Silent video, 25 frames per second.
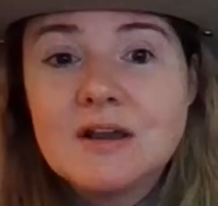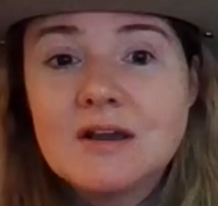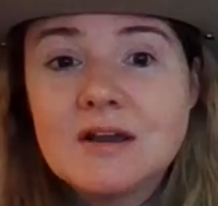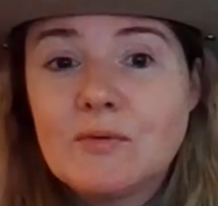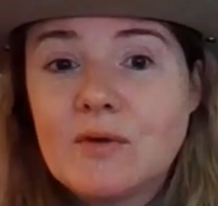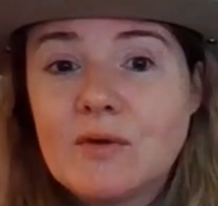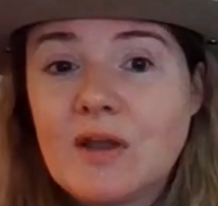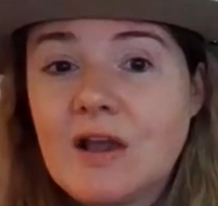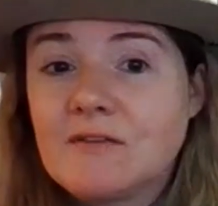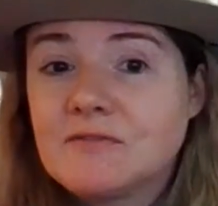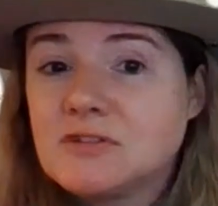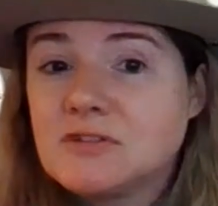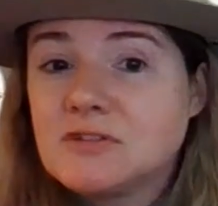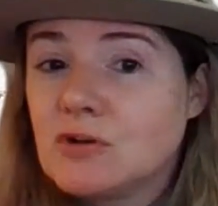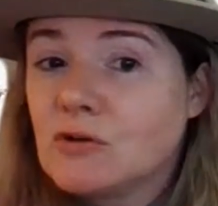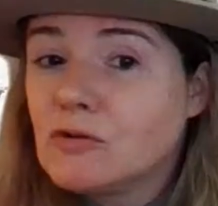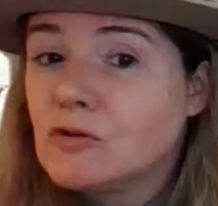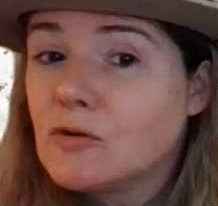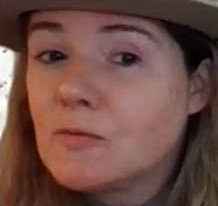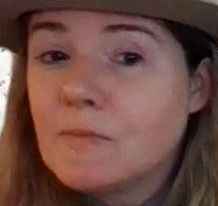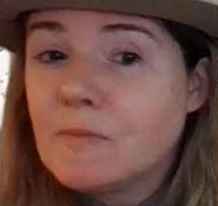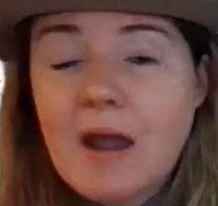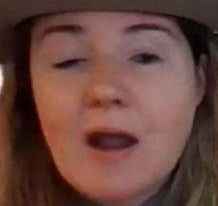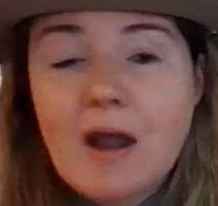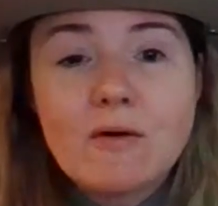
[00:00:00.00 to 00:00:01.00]
We have
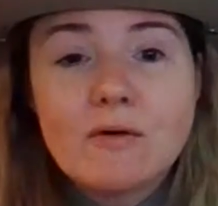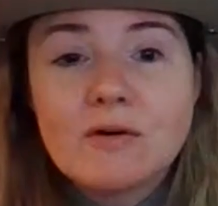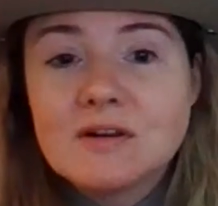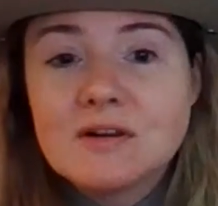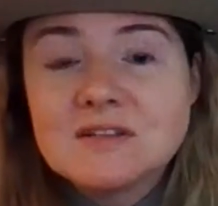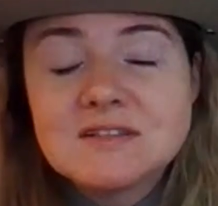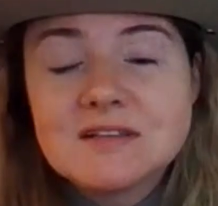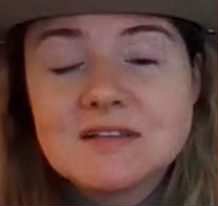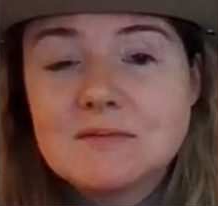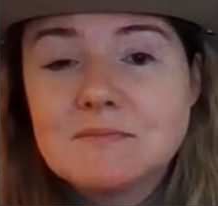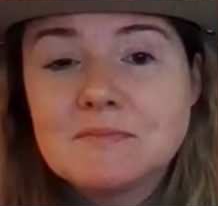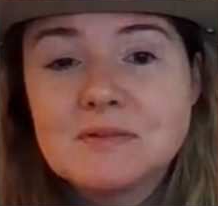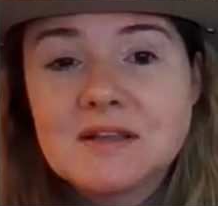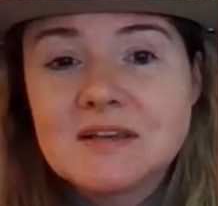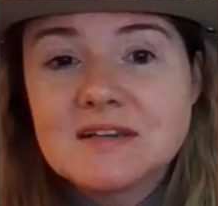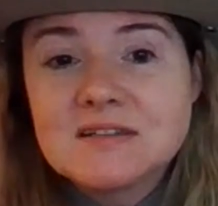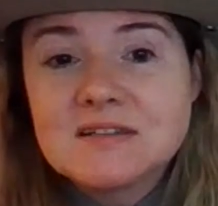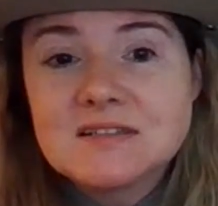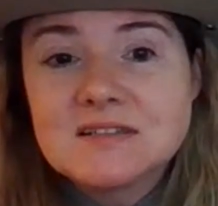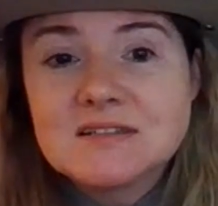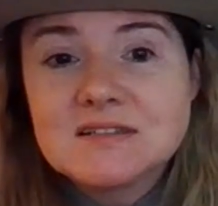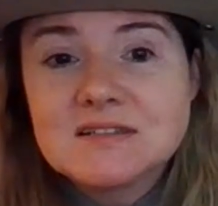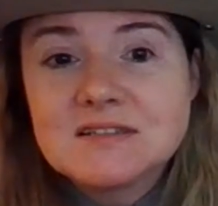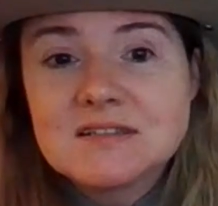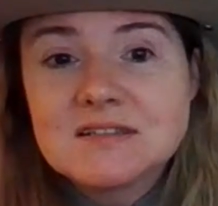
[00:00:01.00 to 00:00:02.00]
solar power in some
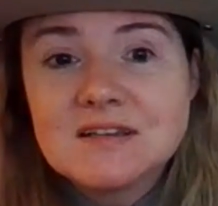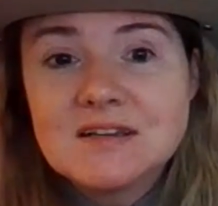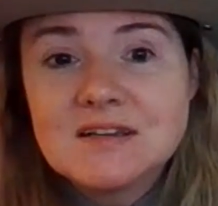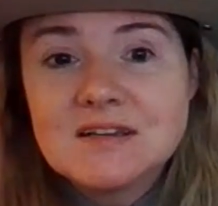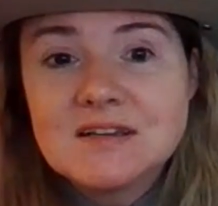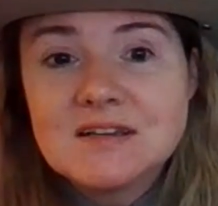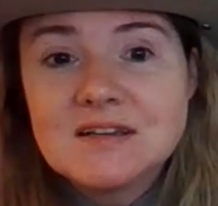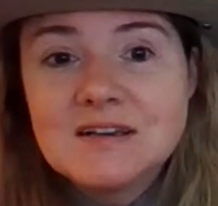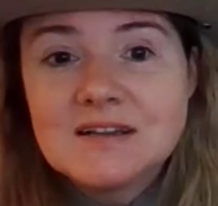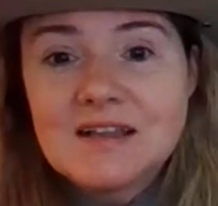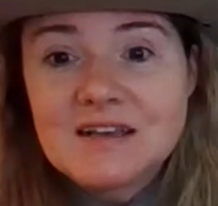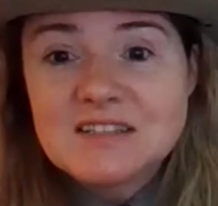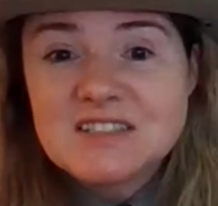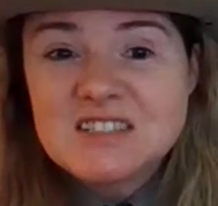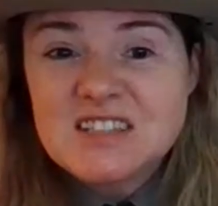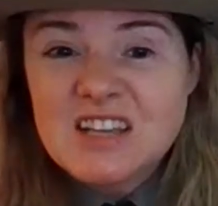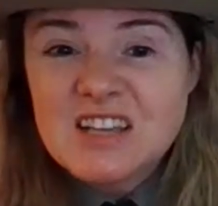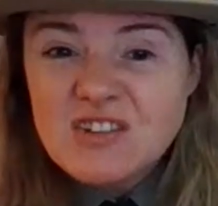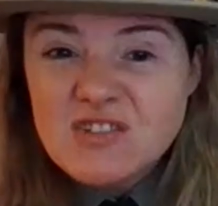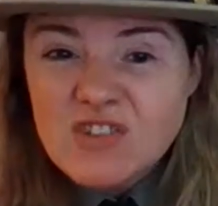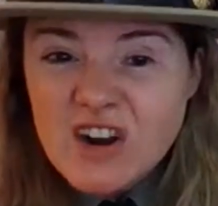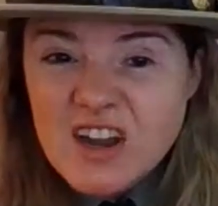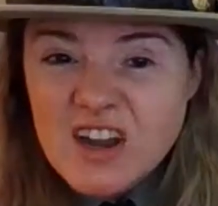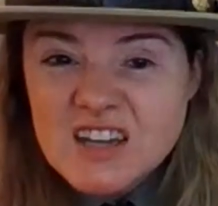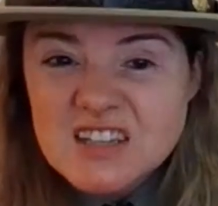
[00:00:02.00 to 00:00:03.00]
places, like
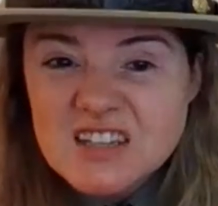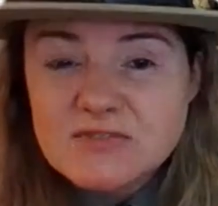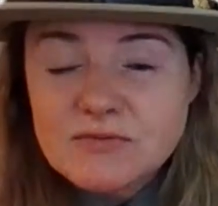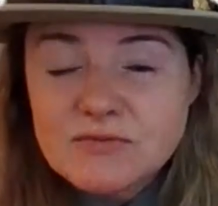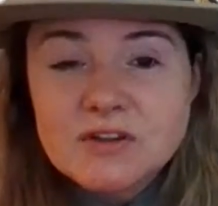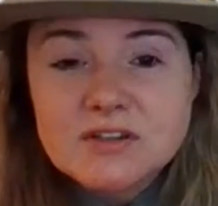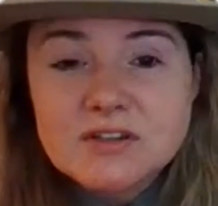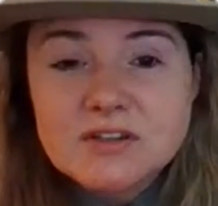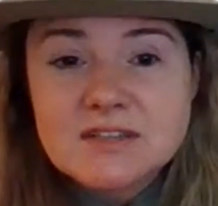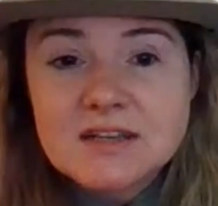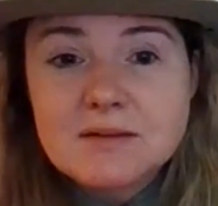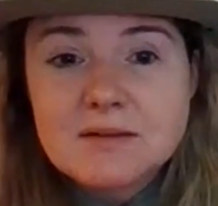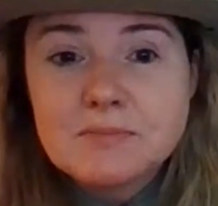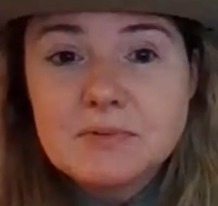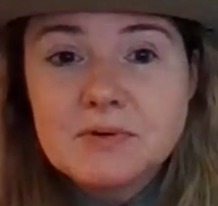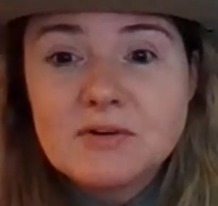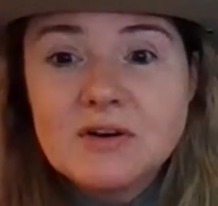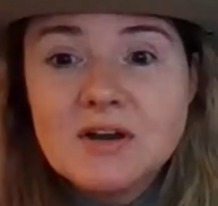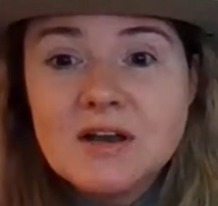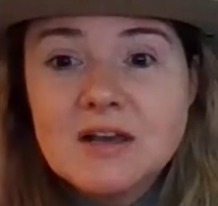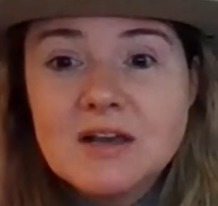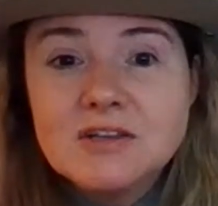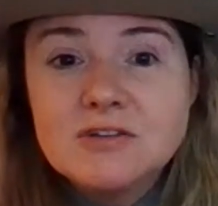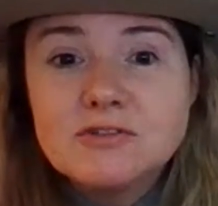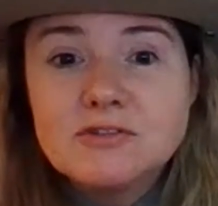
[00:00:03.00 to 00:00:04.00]
Sunrise, for example,
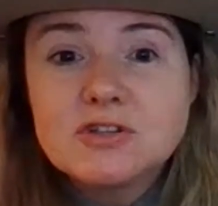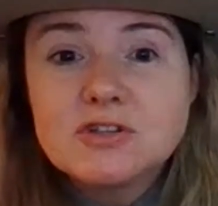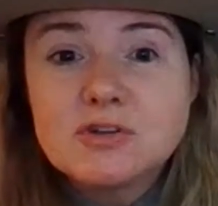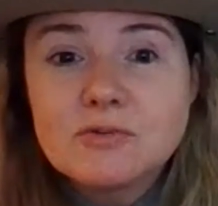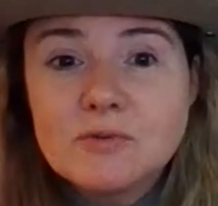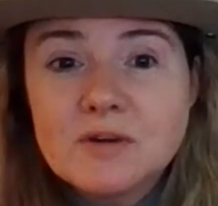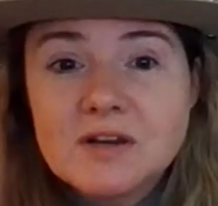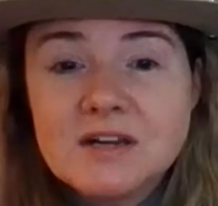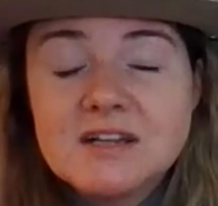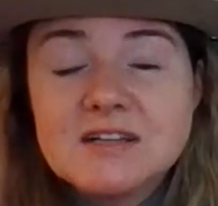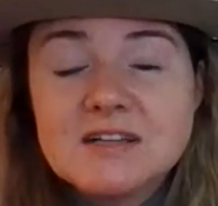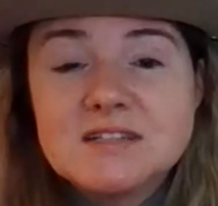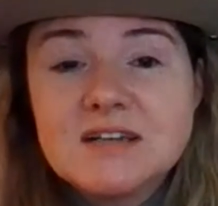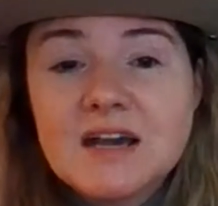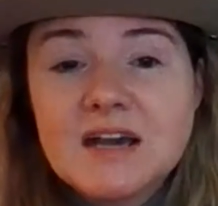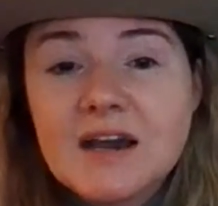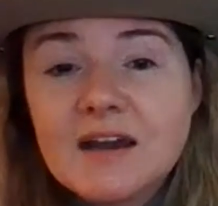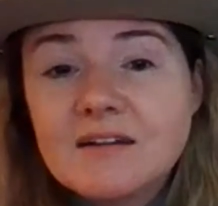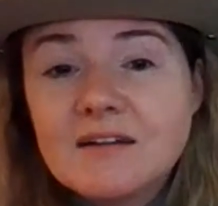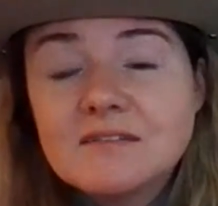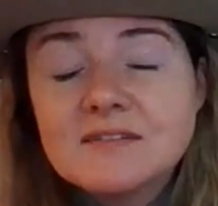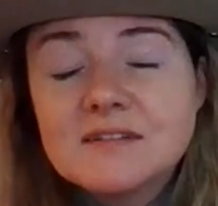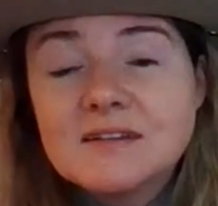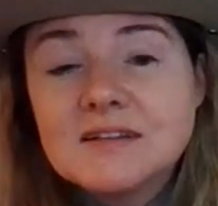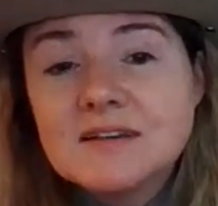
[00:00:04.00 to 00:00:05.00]
used to run
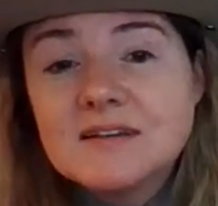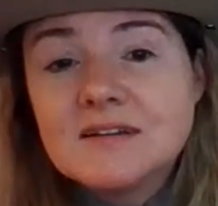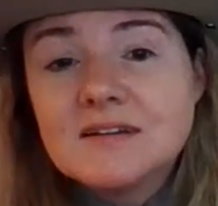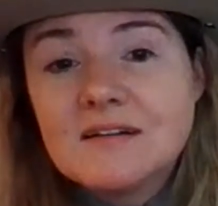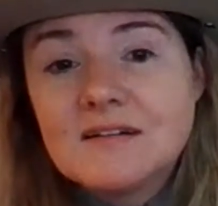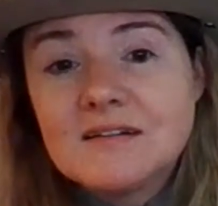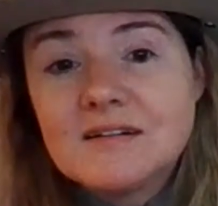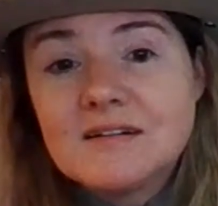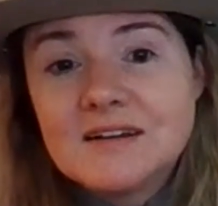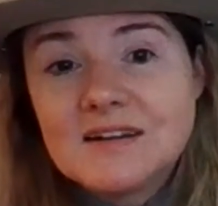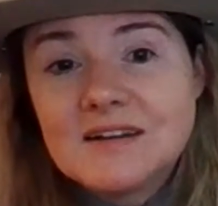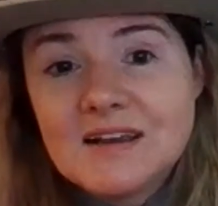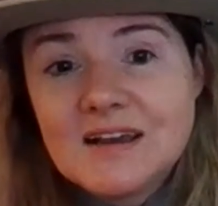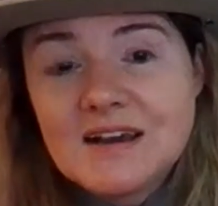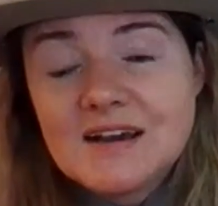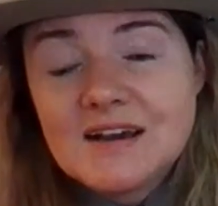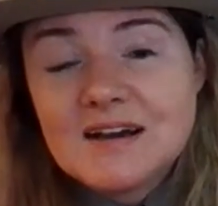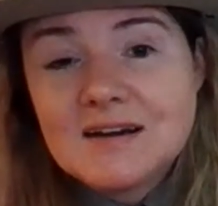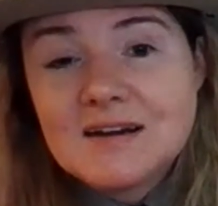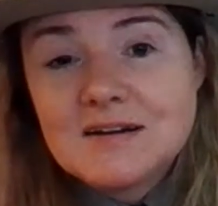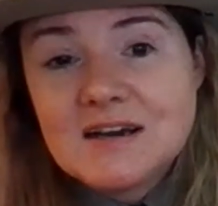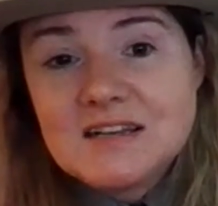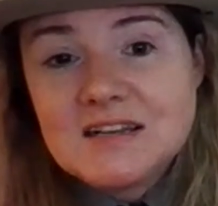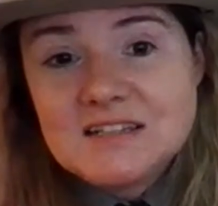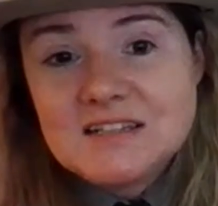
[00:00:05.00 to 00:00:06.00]
entirely on
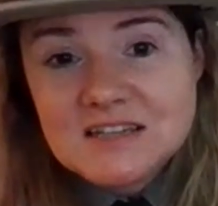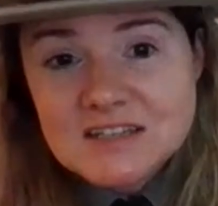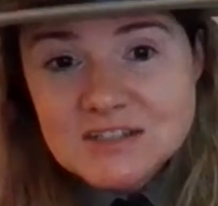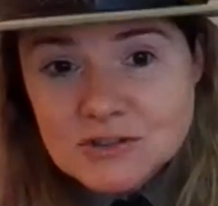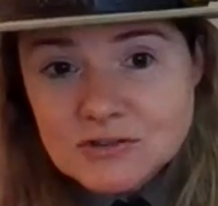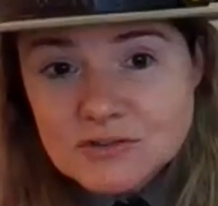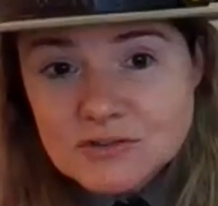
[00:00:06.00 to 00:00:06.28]
a diesel